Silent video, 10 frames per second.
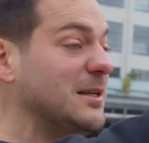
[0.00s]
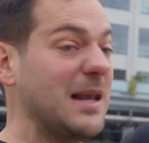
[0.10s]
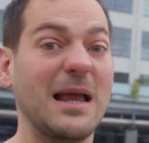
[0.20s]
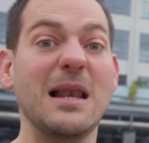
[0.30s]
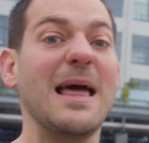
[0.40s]
it
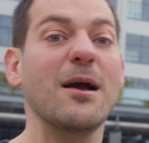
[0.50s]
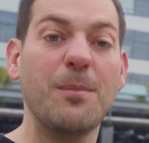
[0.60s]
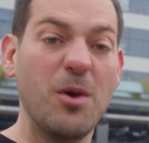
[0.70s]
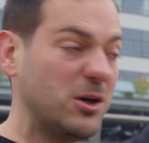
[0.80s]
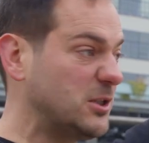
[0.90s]
like Lego
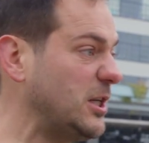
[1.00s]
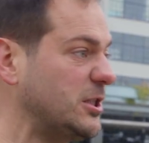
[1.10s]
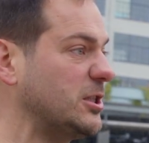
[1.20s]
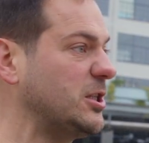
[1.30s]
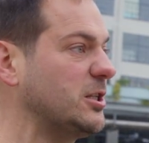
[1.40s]
blocks, chick,
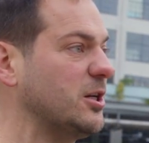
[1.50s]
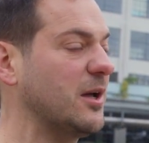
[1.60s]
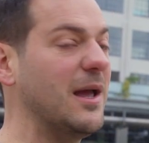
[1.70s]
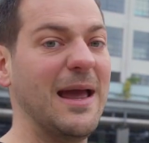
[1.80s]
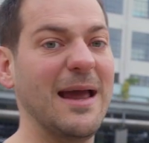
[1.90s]
chick, chick,
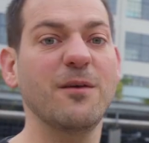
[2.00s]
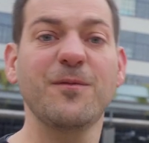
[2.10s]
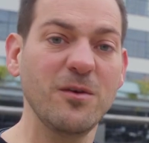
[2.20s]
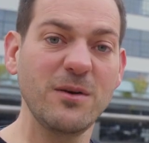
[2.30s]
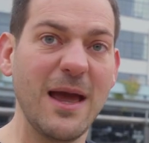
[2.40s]
chick, in a
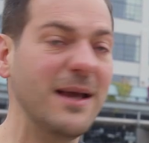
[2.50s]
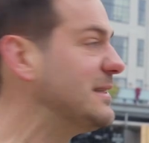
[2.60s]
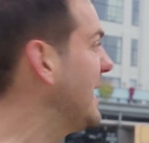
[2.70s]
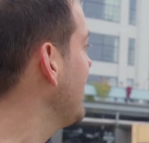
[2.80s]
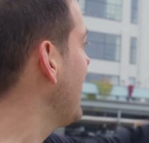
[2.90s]
few days
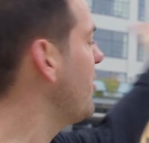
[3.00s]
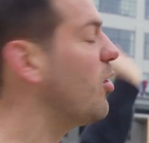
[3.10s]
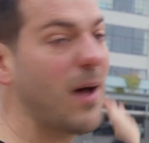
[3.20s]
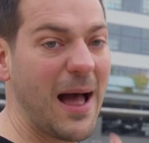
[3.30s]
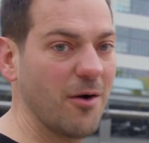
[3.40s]
and you have a
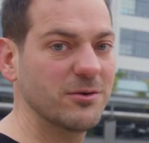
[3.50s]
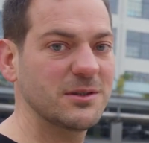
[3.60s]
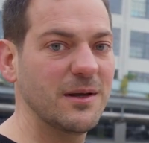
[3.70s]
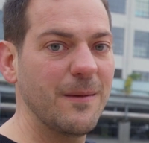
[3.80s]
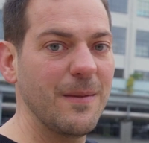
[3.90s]
whole
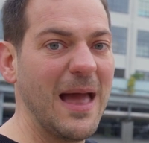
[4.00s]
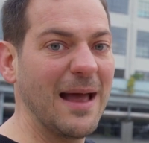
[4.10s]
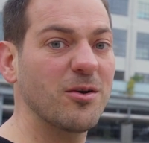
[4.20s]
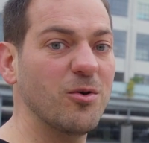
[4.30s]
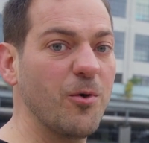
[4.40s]
house.
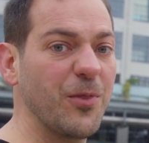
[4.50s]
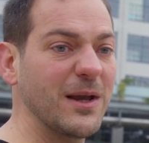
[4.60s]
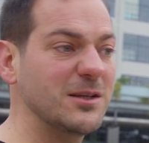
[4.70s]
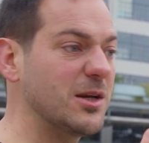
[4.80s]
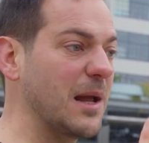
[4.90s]
And the cool thing
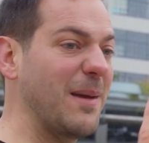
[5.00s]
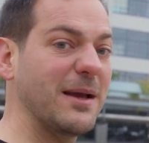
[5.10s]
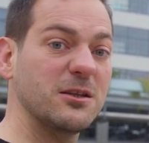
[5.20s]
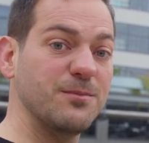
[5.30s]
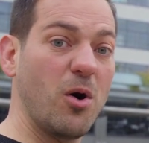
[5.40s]
is you can make
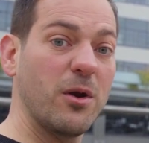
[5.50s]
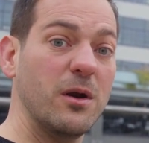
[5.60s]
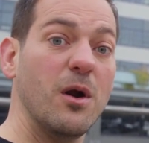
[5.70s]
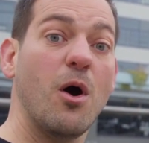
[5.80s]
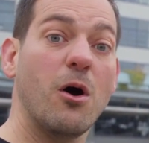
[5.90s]
it smaller
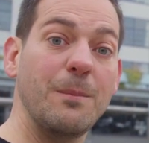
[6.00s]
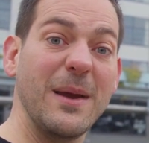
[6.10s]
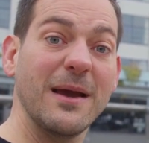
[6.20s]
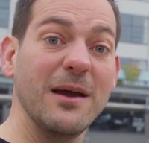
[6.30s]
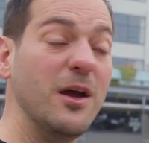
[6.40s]
or
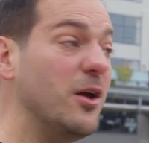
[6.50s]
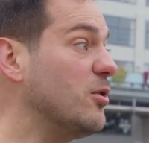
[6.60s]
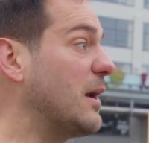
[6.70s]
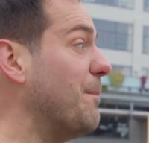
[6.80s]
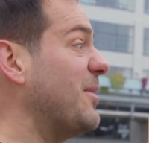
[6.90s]
bigger,
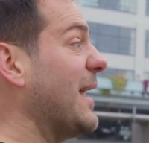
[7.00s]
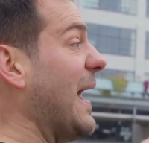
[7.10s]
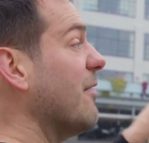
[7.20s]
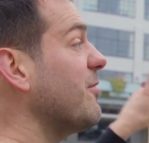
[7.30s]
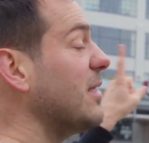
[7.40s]
you can take
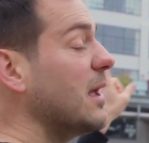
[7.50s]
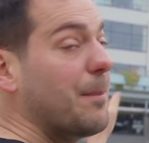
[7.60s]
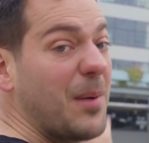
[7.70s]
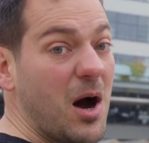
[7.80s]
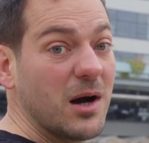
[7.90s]
everything
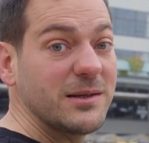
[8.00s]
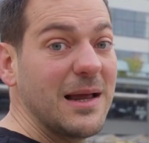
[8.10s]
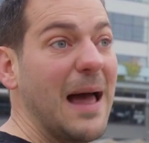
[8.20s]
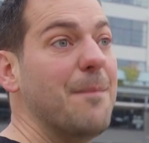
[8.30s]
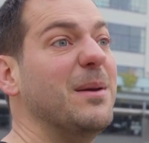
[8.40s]
apart
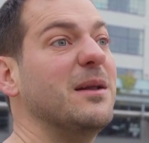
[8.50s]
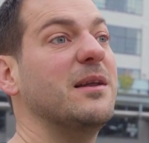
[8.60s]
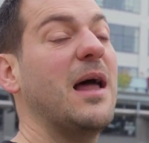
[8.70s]
and build it